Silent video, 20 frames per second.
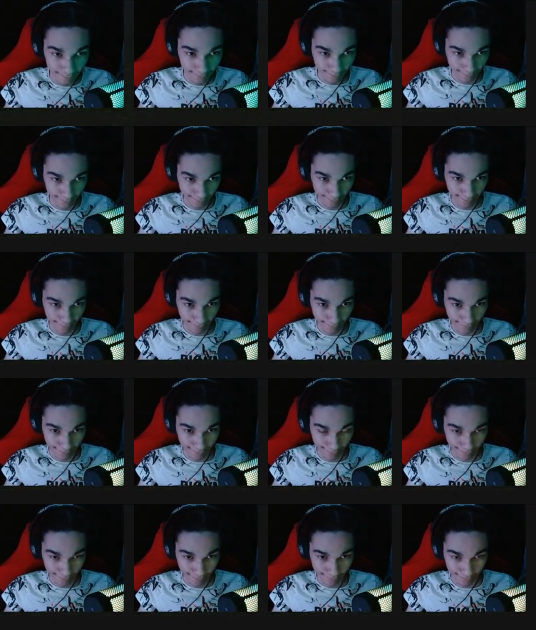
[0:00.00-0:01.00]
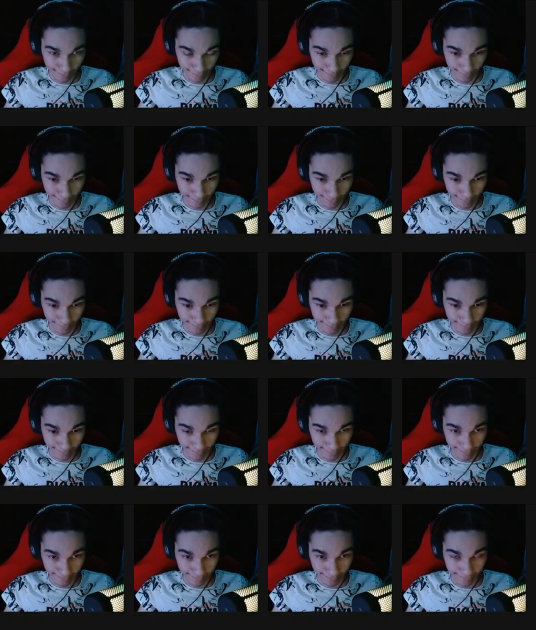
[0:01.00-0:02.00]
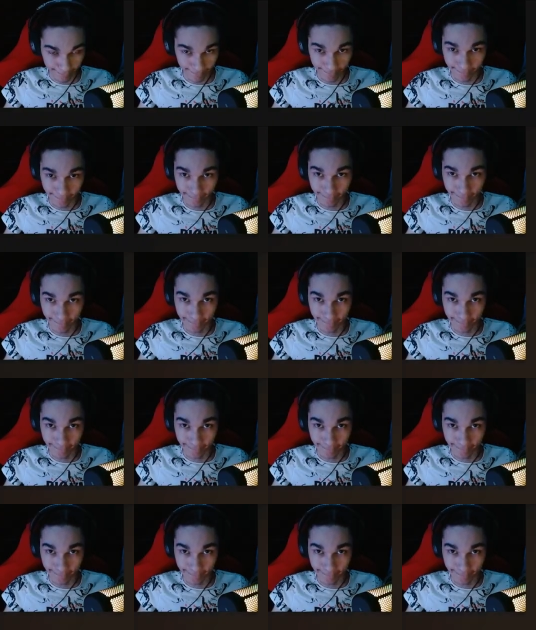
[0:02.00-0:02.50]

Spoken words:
(silence)